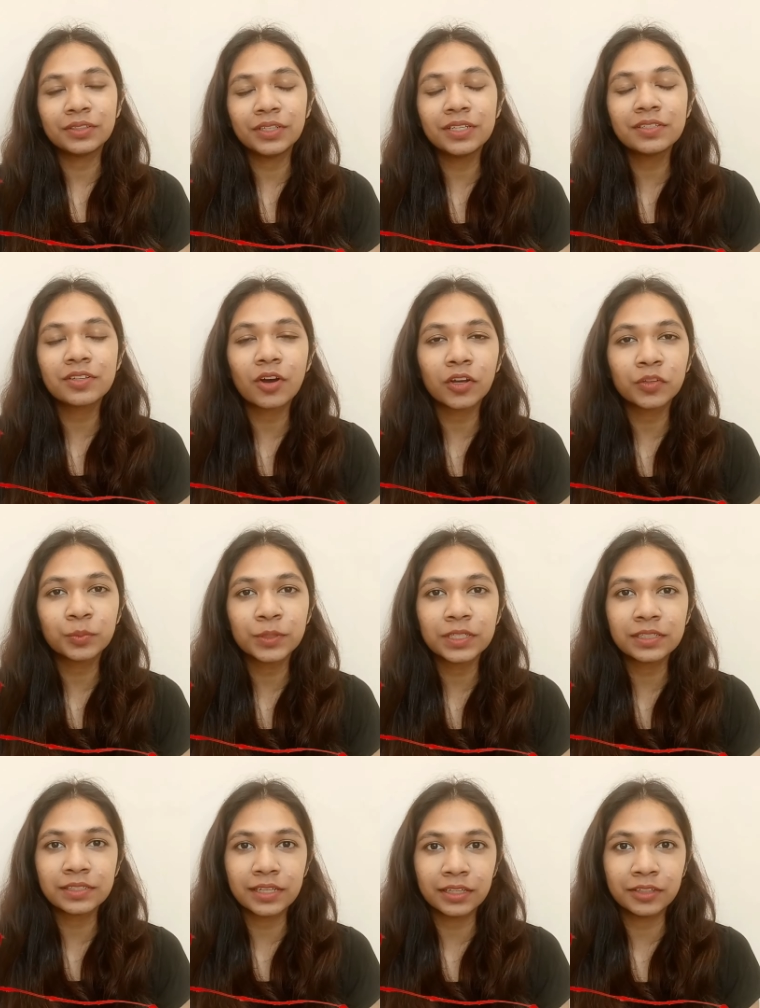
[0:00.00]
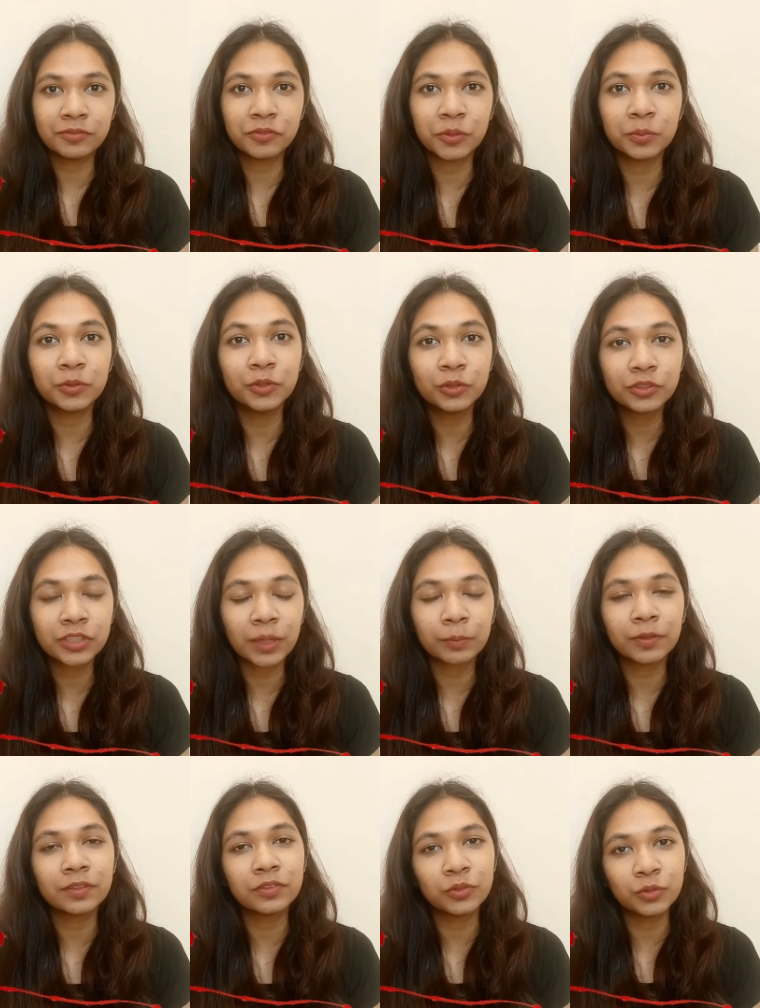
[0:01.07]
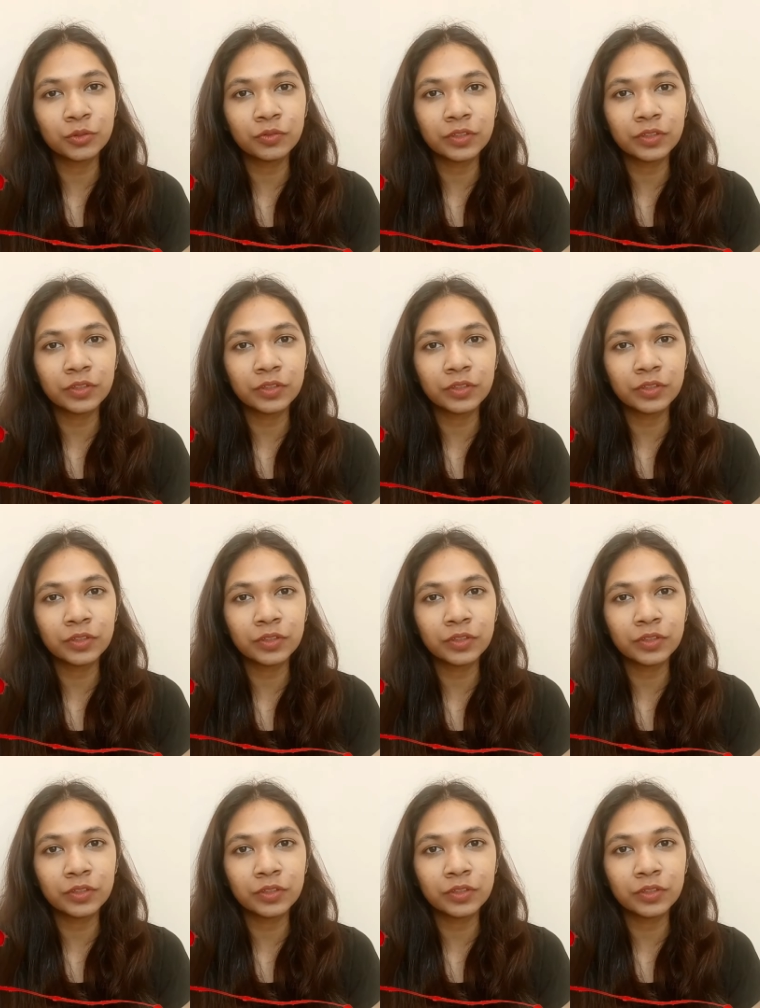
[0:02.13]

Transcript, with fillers: Today's Gospel is taken from Luke chapter 2,